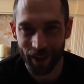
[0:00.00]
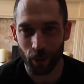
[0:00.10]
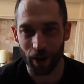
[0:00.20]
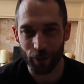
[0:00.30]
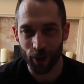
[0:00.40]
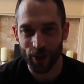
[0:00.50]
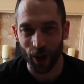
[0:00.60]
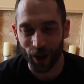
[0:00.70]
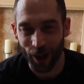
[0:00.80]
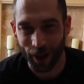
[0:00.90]
When I first
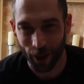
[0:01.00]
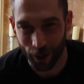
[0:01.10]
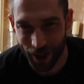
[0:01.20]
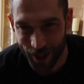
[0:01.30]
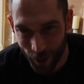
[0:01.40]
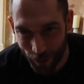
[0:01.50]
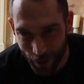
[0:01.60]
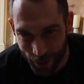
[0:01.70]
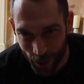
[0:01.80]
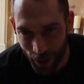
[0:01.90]
started learning all this stuff, I
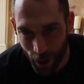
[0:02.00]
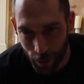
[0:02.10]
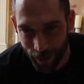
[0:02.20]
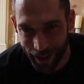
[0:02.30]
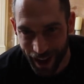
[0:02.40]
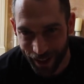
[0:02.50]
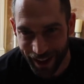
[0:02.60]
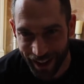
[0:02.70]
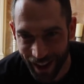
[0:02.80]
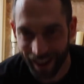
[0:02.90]
was doing it up and down
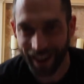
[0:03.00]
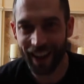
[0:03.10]
the